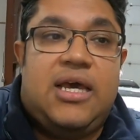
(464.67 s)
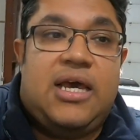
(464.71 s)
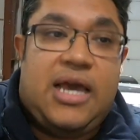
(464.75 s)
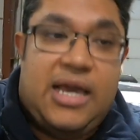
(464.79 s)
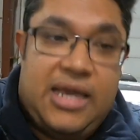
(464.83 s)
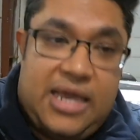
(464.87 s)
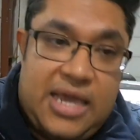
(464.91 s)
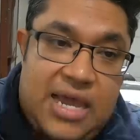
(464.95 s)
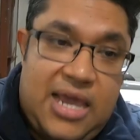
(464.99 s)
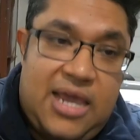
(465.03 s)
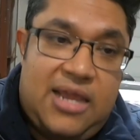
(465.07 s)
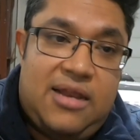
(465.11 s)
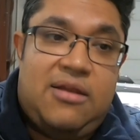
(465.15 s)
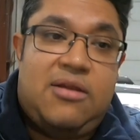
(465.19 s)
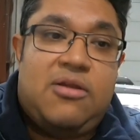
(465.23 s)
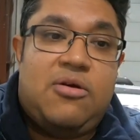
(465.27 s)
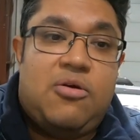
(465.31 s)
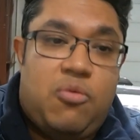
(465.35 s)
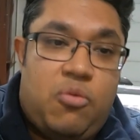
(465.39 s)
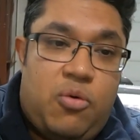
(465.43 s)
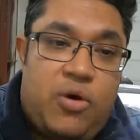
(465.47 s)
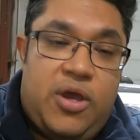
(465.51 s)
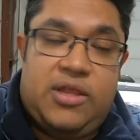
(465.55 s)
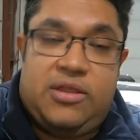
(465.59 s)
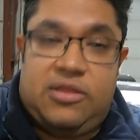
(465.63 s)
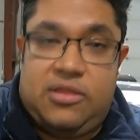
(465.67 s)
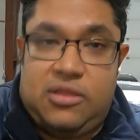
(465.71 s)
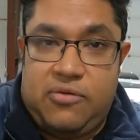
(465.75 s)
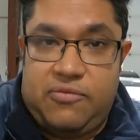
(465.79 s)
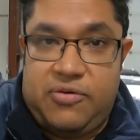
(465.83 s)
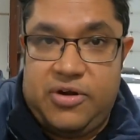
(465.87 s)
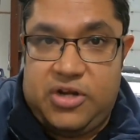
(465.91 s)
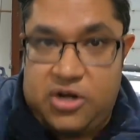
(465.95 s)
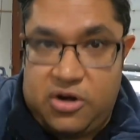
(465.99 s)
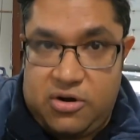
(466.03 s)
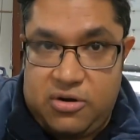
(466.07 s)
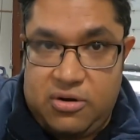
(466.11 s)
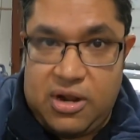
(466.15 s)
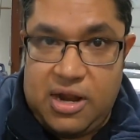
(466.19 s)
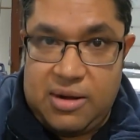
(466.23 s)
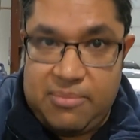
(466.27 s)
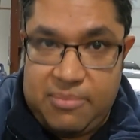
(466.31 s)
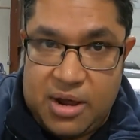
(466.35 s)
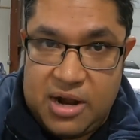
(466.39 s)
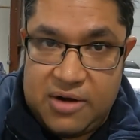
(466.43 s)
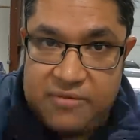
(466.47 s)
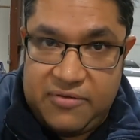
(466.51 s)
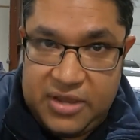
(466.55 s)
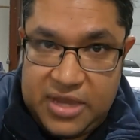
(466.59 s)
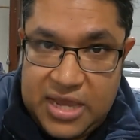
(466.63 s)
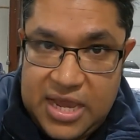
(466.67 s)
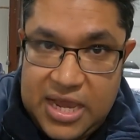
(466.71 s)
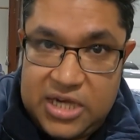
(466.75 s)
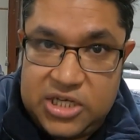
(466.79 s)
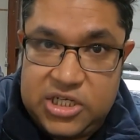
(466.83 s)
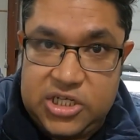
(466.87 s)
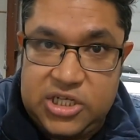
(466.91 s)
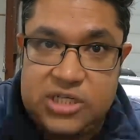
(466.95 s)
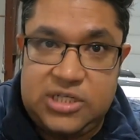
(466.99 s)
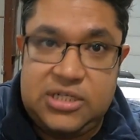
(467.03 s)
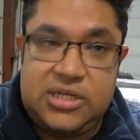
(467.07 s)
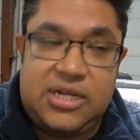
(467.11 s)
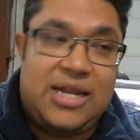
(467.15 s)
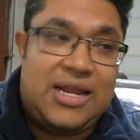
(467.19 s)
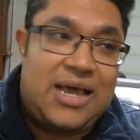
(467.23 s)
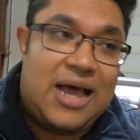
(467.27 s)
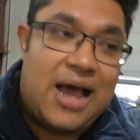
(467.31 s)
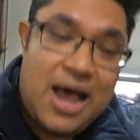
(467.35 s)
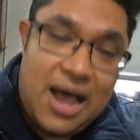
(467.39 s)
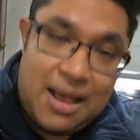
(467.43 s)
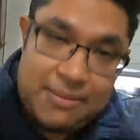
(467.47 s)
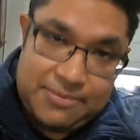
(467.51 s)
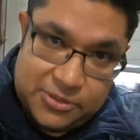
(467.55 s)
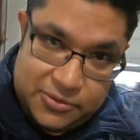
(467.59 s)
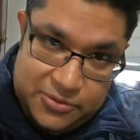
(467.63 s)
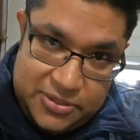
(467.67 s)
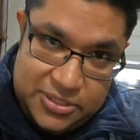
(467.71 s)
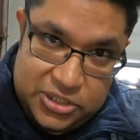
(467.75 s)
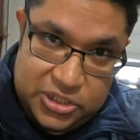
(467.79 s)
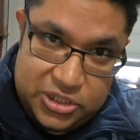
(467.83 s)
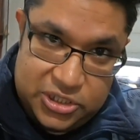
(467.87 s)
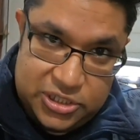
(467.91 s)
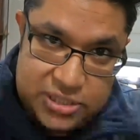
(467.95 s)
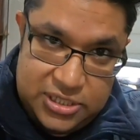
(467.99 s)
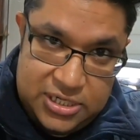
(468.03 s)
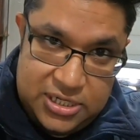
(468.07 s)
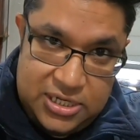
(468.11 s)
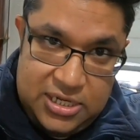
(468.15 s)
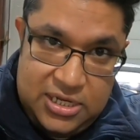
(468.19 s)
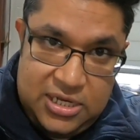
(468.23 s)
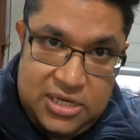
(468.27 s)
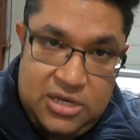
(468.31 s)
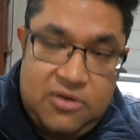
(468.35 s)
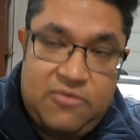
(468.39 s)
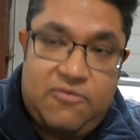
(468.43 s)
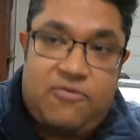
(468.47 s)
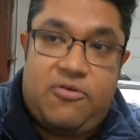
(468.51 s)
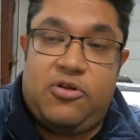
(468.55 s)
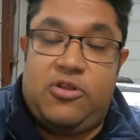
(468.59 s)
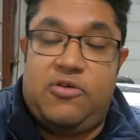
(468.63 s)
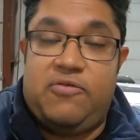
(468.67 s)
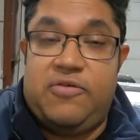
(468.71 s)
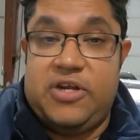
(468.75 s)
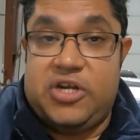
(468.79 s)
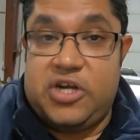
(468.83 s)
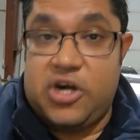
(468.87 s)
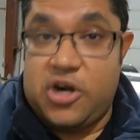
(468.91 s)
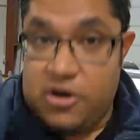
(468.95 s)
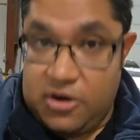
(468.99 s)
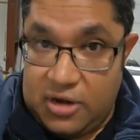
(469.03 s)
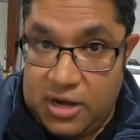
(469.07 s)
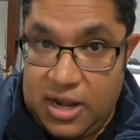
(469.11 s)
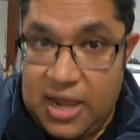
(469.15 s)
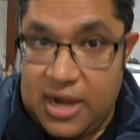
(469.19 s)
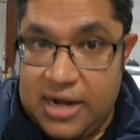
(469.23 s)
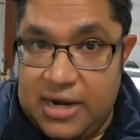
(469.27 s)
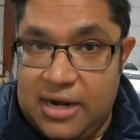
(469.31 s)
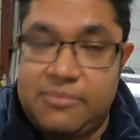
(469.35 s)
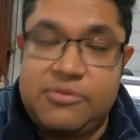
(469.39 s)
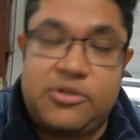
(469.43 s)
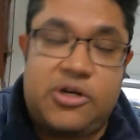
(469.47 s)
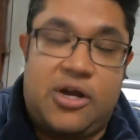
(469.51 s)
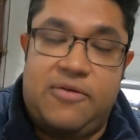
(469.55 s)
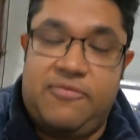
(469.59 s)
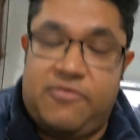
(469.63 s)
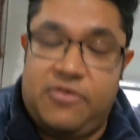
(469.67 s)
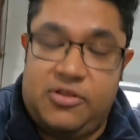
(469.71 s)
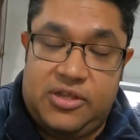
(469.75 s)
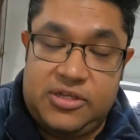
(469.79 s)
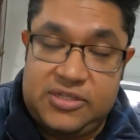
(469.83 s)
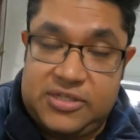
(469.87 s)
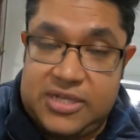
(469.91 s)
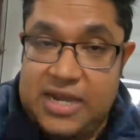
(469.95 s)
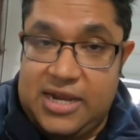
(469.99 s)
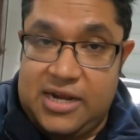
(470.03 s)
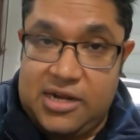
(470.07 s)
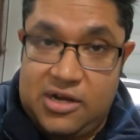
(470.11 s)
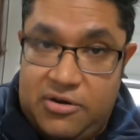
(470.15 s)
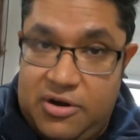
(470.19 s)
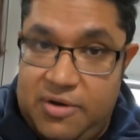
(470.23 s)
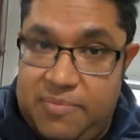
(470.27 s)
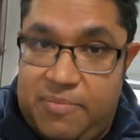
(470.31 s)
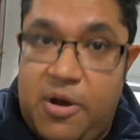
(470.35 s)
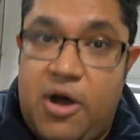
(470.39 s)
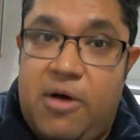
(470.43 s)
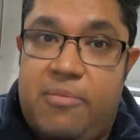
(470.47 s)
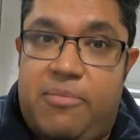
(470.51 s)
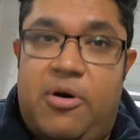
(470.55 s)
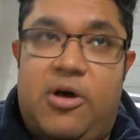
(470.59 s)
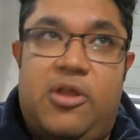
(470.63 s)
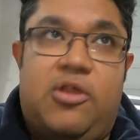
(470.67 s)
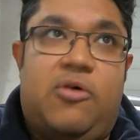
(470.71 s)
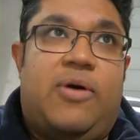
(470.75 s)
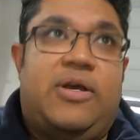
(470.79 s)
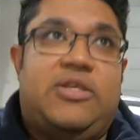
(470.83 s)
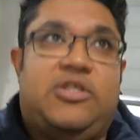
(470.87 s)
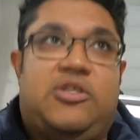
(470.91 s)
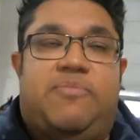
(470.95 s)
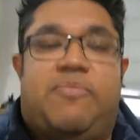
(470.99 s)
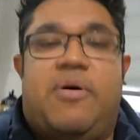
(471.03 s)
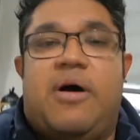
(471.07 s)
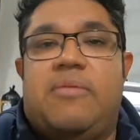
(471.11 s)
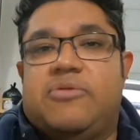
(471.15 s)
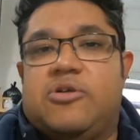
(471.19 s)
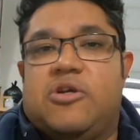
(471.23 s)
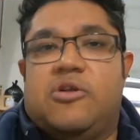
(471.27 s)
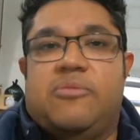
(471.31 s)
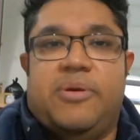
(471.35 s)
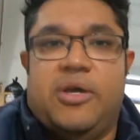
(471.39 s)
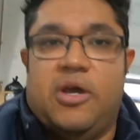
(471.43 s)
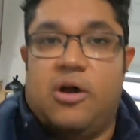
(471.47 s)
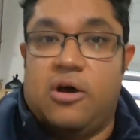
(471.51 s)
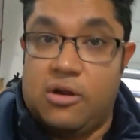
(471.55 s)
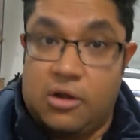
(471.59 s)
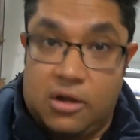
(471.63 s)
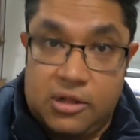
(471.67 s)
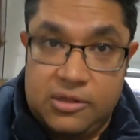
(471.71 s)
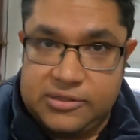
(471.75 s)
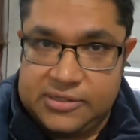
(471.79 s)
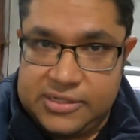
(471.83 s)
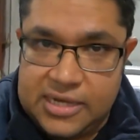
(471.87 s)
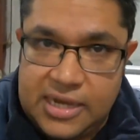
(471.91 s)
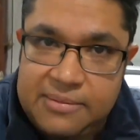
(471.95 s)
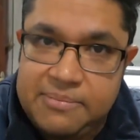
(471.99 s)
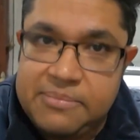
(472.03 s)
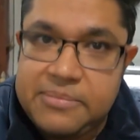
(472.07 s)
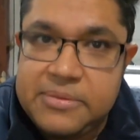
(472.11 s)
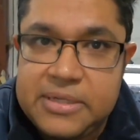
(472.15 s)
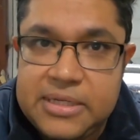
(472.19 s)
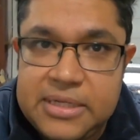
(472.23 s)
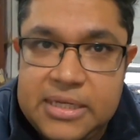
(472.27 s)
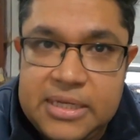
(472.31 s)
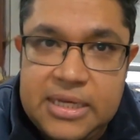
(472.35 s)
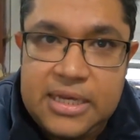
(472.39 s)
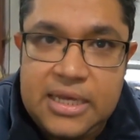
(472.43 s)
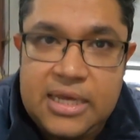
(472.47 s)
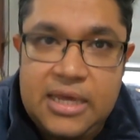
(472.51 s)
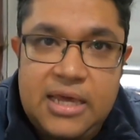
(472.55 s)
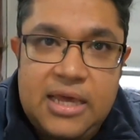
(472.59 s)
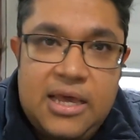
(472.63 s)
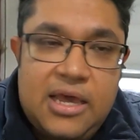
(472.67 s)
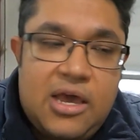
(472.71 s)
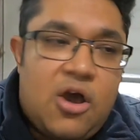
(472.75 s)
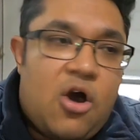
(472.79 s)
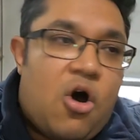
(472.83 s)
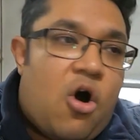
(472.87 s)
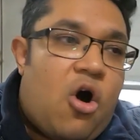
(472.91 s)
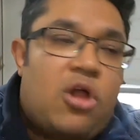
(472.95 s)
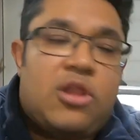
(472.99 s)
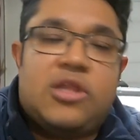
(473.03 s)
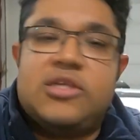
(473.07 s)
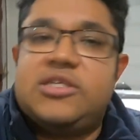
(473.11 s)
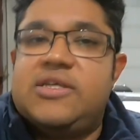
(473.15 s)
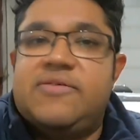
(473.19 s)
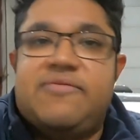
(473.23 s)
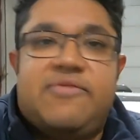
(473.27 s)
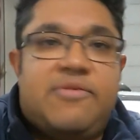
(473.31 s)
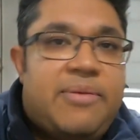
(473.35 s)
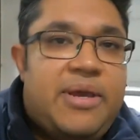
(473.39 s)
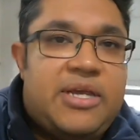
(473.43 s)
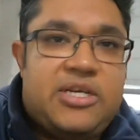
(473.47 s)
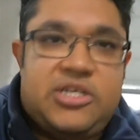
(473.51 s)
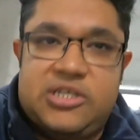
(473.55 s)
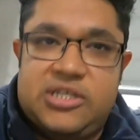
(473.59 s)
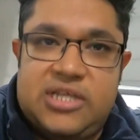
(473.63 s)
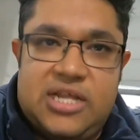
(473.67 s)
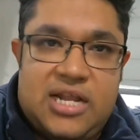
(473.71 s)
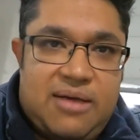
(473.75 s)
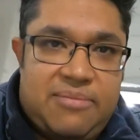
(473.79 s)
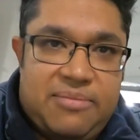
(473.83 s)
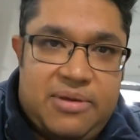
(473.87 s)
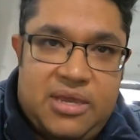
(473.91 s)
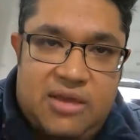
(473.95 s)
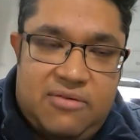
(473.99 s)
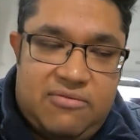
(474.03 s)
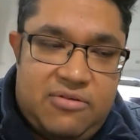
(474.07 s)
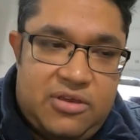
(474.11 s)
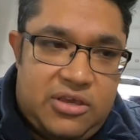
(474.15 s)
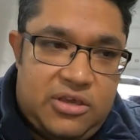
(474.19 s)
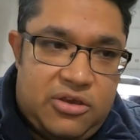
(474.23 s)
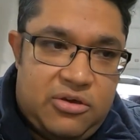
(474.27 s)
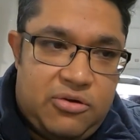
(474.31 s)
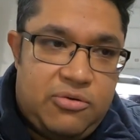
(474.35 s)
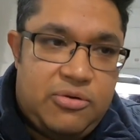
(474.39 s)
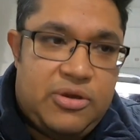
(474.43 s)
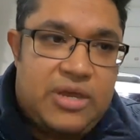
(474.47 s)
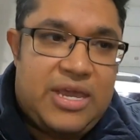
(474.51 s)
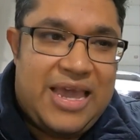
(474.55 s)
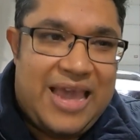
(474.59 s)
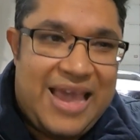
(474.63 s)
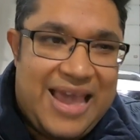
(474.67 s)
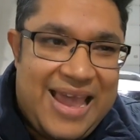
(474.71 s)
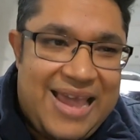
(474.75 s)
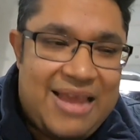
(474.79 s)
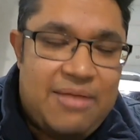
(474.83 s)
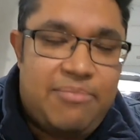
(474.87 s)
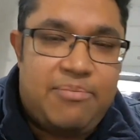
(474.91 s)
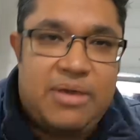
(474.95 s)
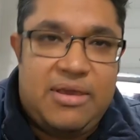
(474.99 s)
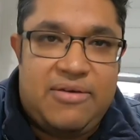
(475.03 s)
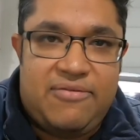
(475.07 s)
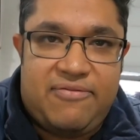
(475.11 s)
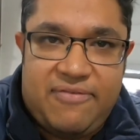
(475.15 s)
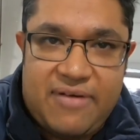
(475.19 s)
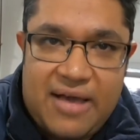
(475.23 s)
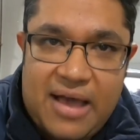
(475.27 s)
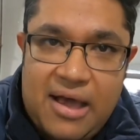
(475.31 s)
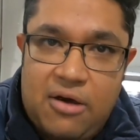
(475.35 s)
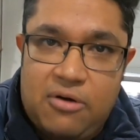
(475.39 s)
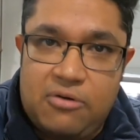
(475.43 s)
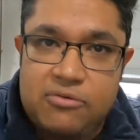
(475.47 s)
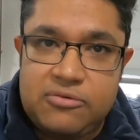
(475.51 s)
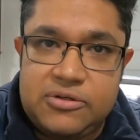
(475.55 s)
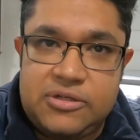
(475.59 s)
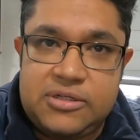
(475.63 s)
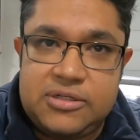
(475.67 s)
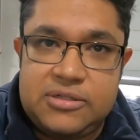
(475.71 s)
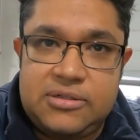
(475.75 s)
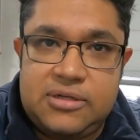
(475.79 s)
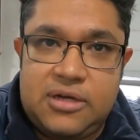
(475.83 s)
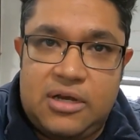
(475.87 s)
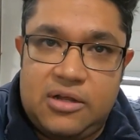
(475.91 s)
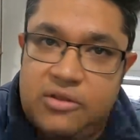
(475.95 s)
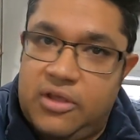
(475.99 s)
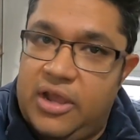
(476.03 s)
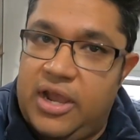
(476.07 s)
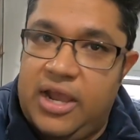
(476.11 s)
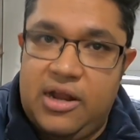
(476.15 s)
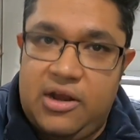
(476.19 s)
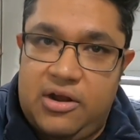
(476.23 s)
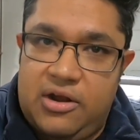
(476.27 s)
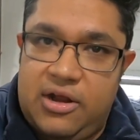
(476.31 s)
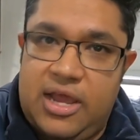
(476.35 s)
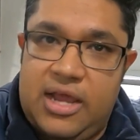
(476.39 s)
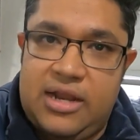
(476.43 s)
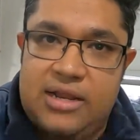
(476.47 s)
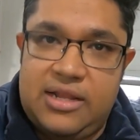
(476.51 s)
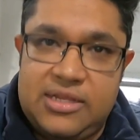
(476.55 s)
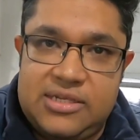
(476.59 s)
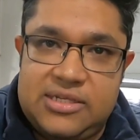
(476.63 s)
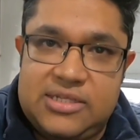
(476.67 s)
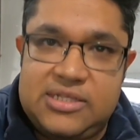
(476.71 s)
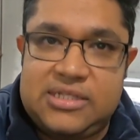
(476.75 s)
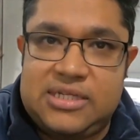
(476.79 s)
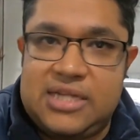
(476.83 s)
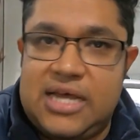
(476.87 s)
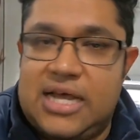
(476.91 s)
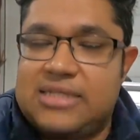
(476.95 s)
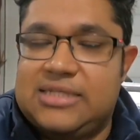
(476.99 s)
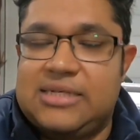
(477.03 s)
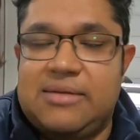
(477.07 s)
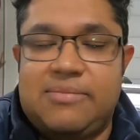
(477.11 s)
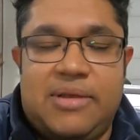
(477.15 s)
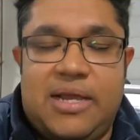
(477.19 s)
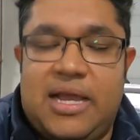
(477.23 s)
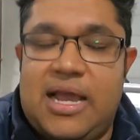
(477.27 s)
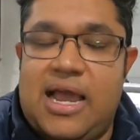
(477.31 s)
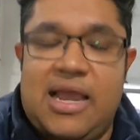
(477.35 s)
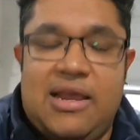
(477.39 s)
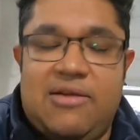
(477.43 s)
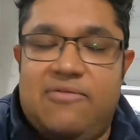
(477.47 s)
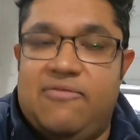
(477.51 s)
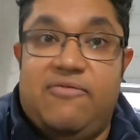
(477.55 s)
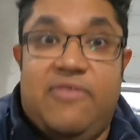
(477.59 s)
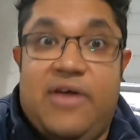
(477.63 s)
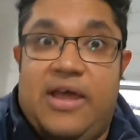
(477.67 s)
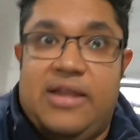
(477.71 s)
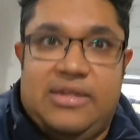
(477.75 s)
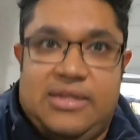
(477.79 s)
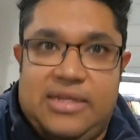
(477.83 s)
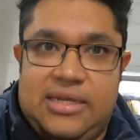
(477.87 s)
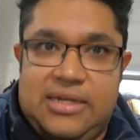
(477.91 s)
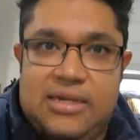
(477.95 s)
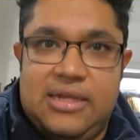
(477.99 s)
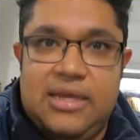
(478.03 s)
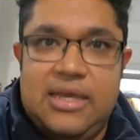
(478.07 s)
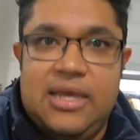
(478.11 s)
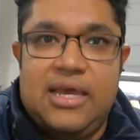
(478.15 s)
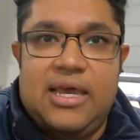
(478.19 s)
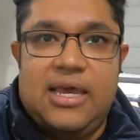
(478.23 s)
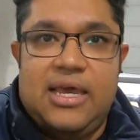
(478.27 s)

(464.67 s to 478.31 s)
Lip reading: again with the return line modification and a hop switch for the return line. For the secondary pump. Otherwise, your pump's gonna be on all the time. All this information that I'm giving you can be found on the internet. This is not something I invented.